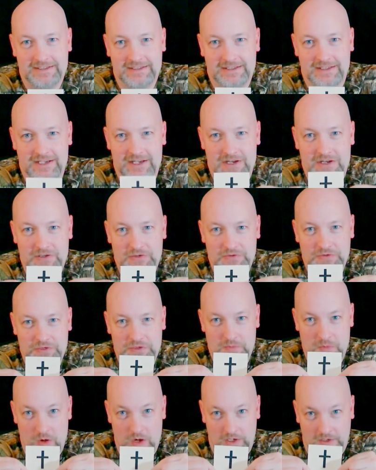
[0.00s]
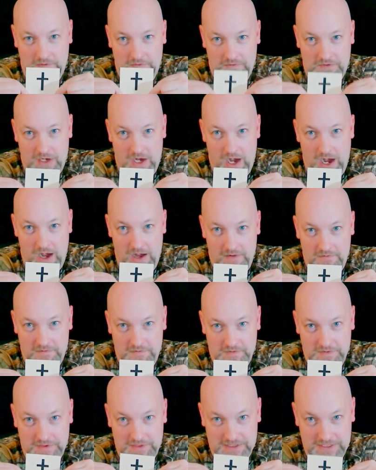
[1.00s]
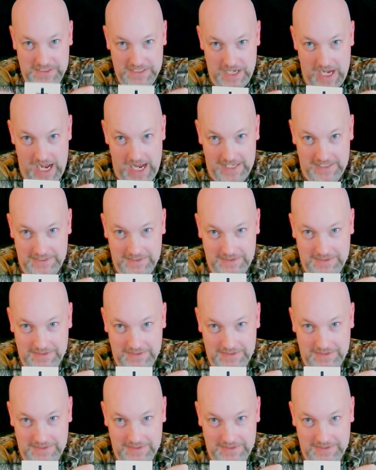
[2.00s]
the mark of Tav is not